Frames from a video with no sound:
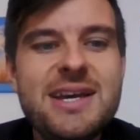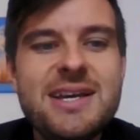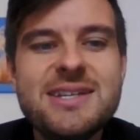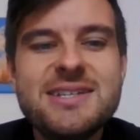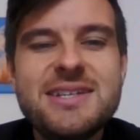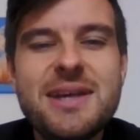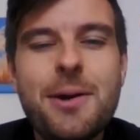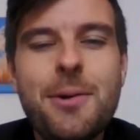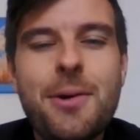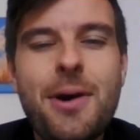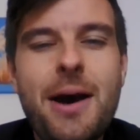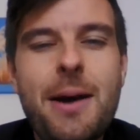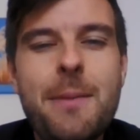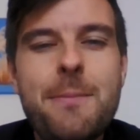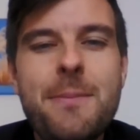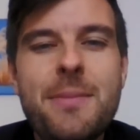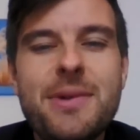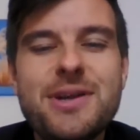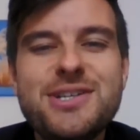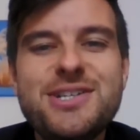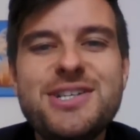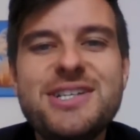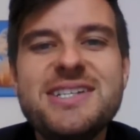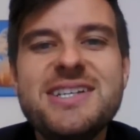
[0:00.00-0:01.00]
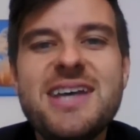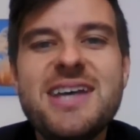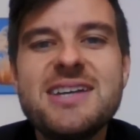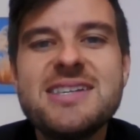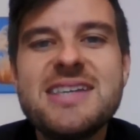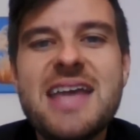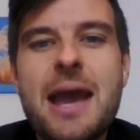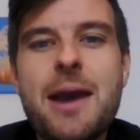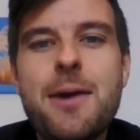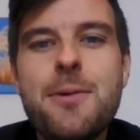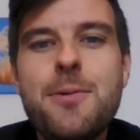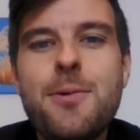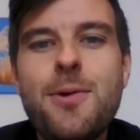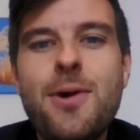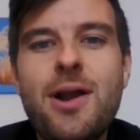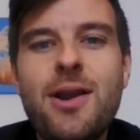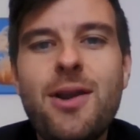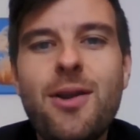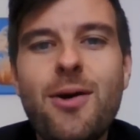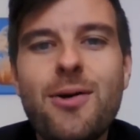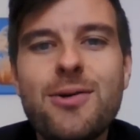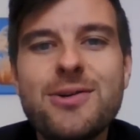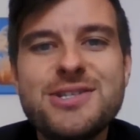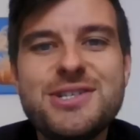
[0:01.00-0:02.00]
So she's asked, how
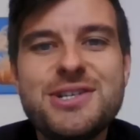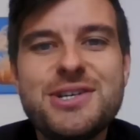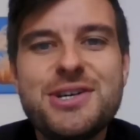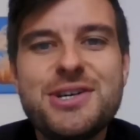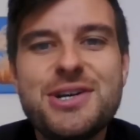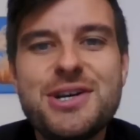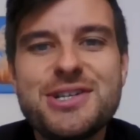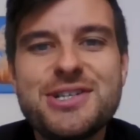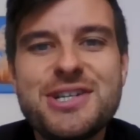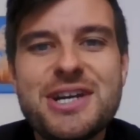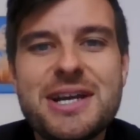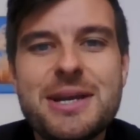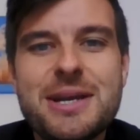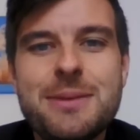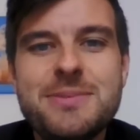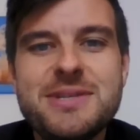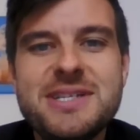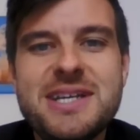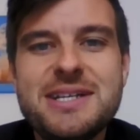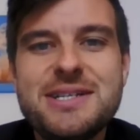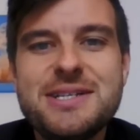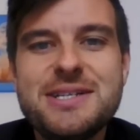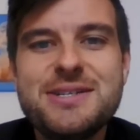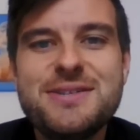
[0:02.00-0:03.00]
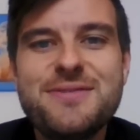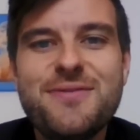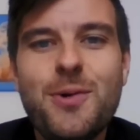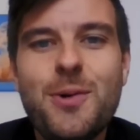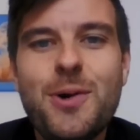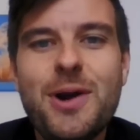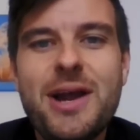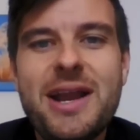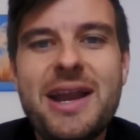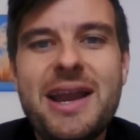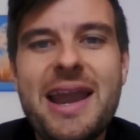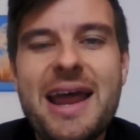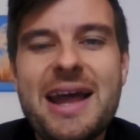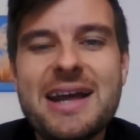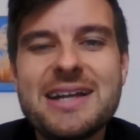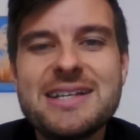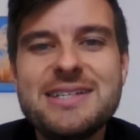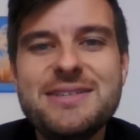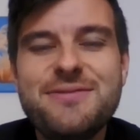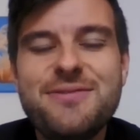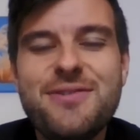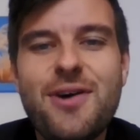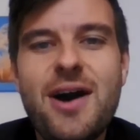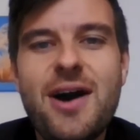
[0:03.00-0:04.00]
long do you cook jacket potatoes for in an
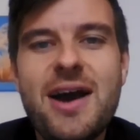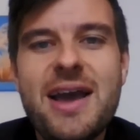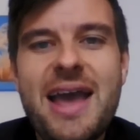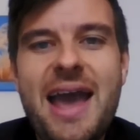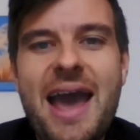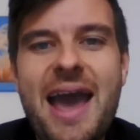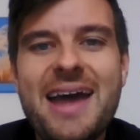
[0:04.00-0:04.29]
ActiFry?